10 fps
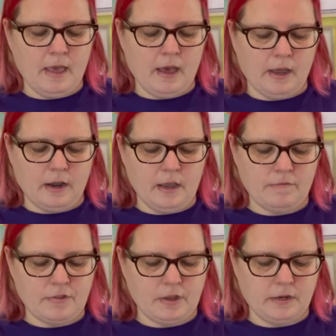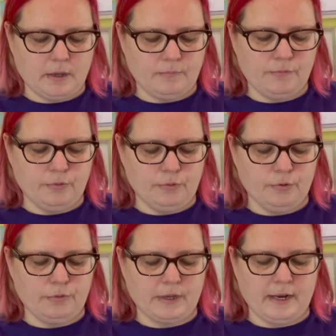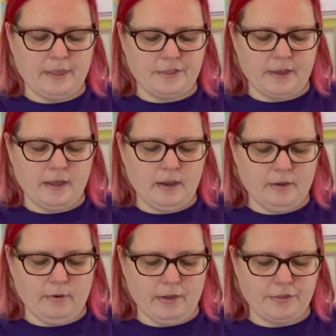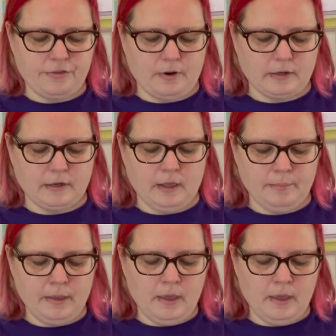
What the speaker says: And I've signed up for the Classic Colourworks Thread Club.